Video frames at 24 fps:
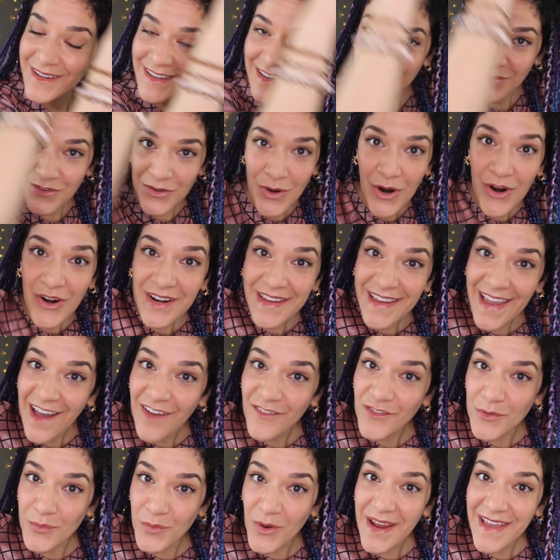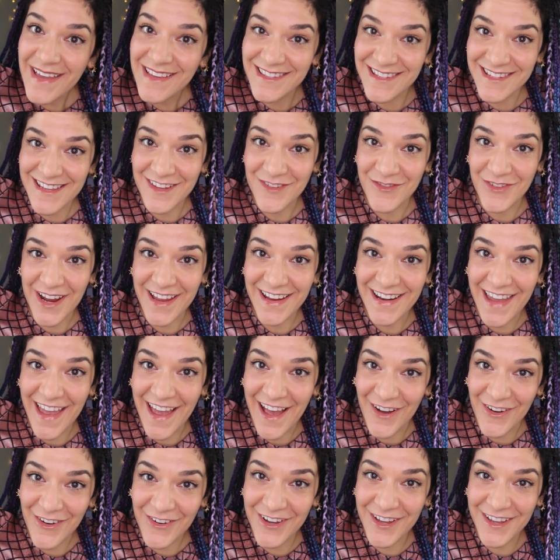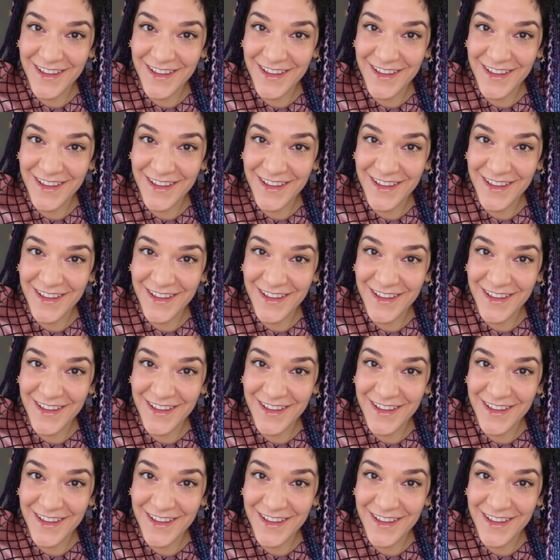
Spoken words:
if you already have your braids in right now,